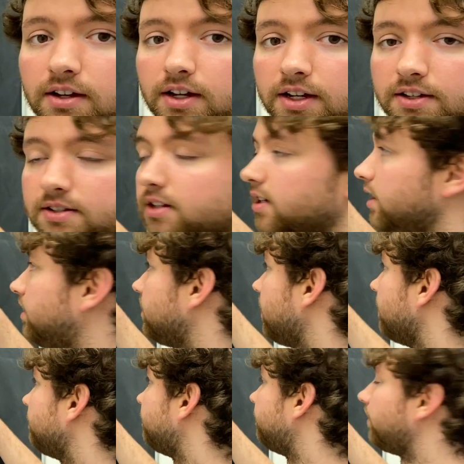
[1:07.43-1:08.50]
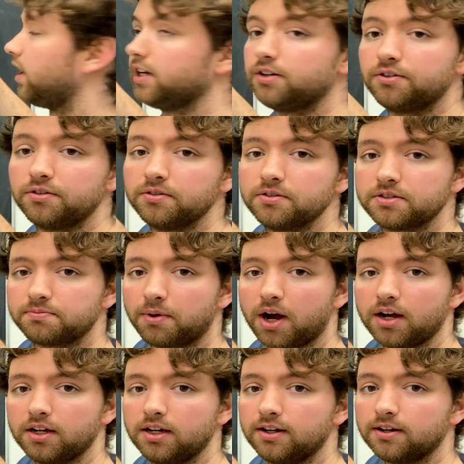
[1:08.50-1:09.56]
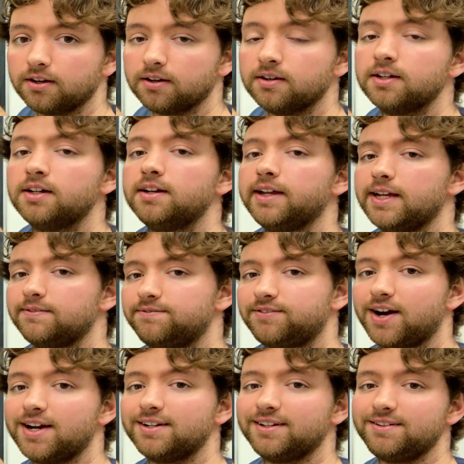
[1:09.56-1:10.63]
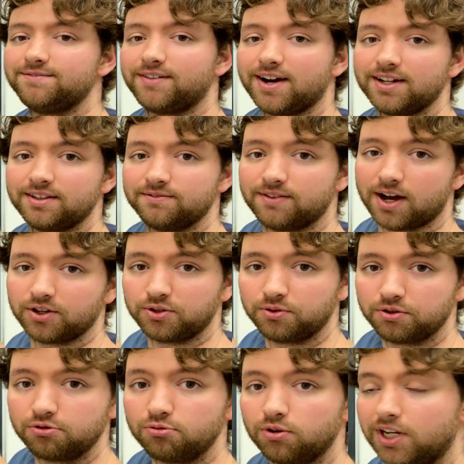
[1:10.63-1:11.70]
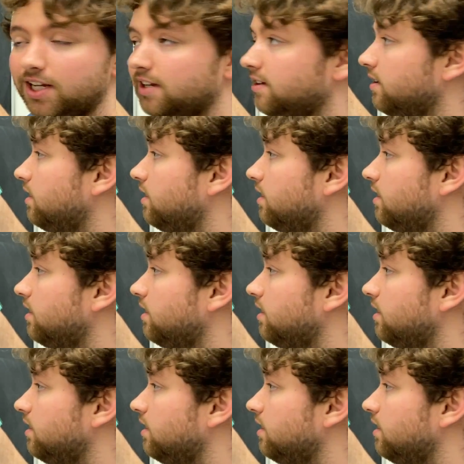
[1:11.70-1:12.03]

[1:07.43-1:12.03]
And it's going to get to that final spot here and finally find the value 3.